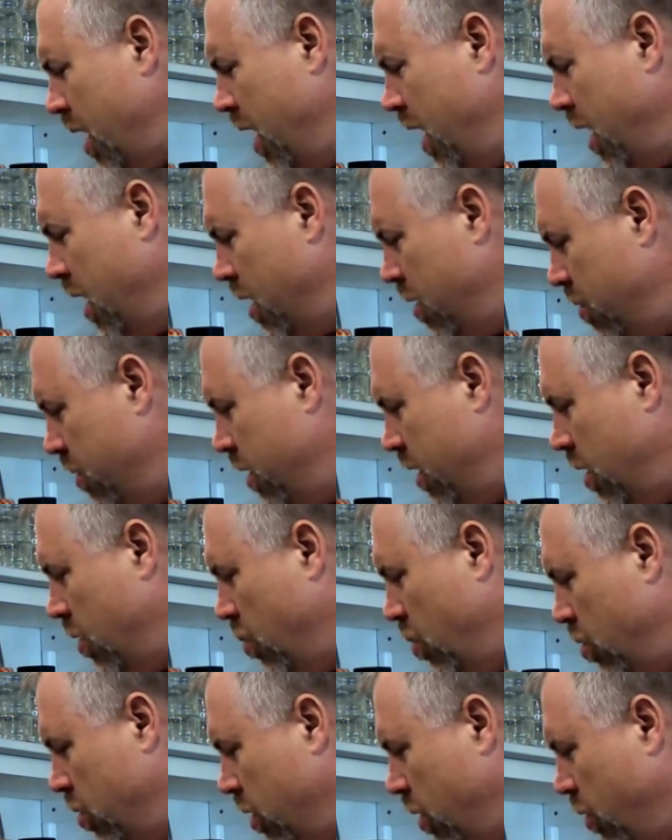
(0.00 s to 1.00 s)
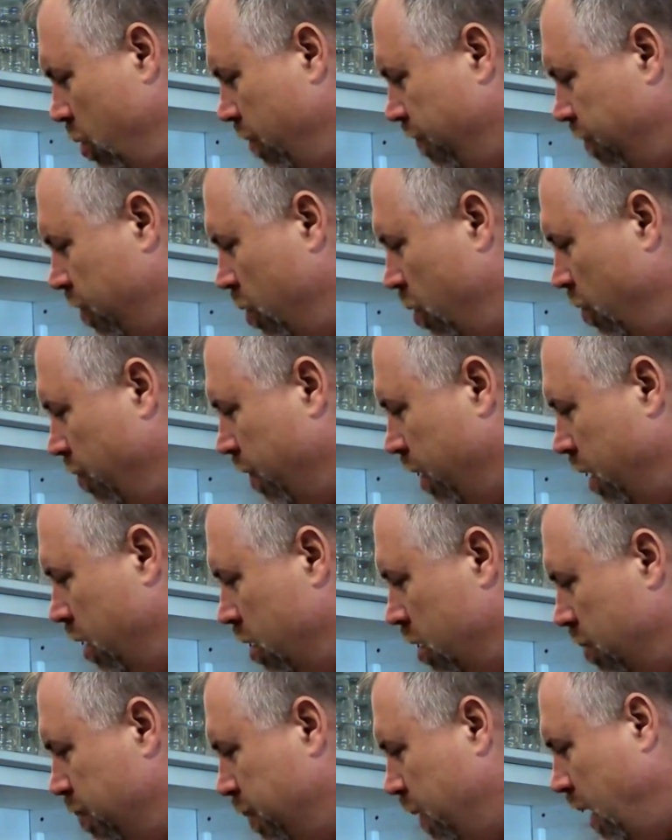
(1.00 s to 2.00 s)
And we'll load a few over here
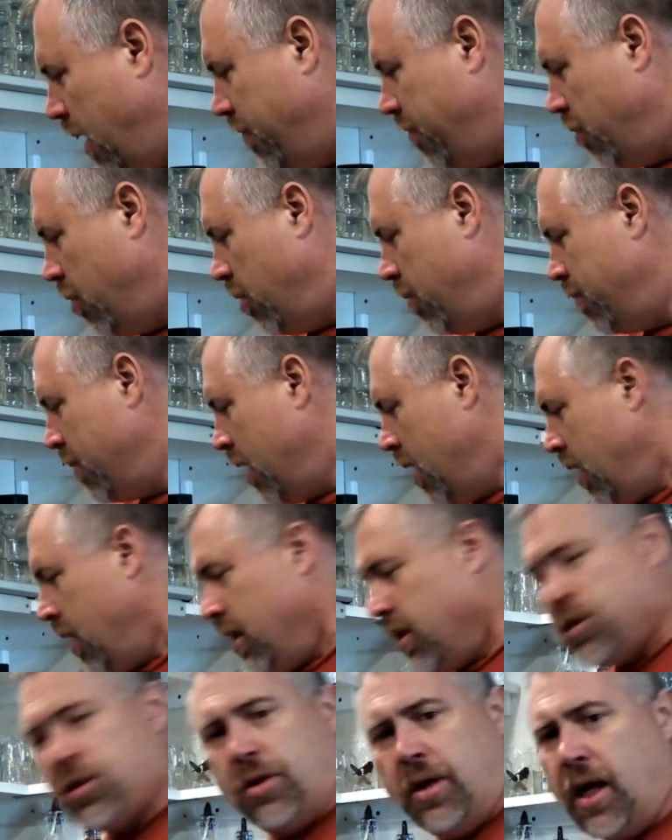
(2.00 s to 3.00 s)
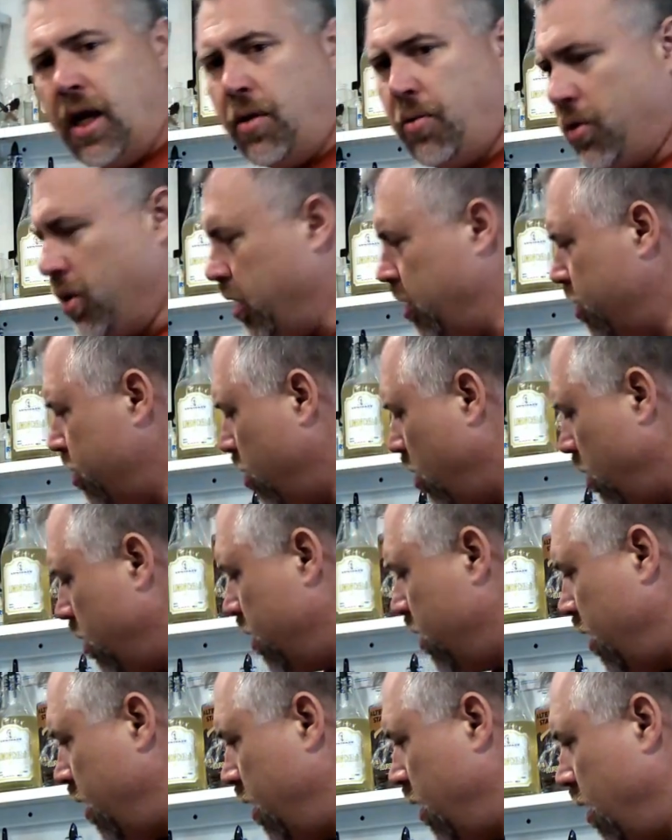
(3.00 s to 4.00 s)
on the platform. So now I'm going to start
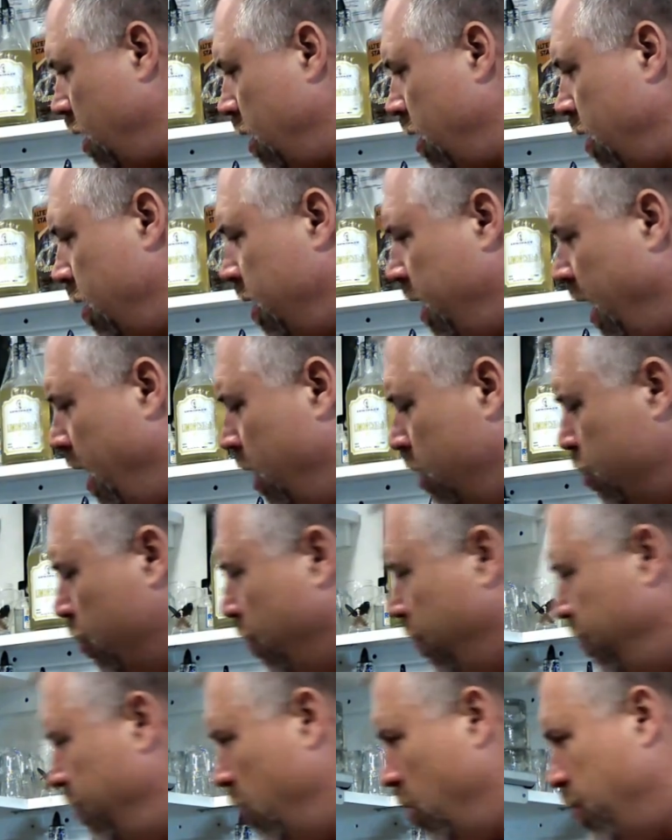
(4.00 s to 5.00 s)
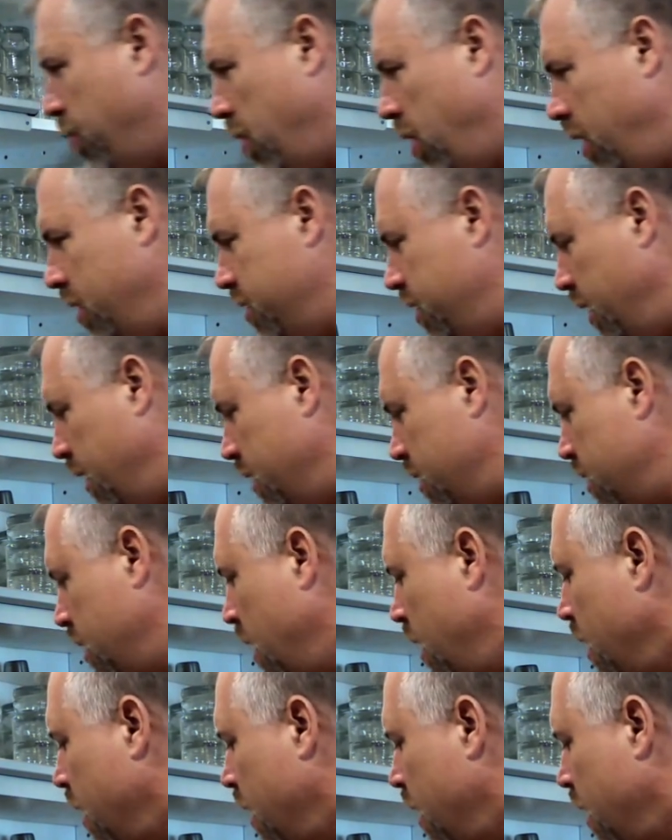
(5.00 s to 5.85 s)
the actual fill process.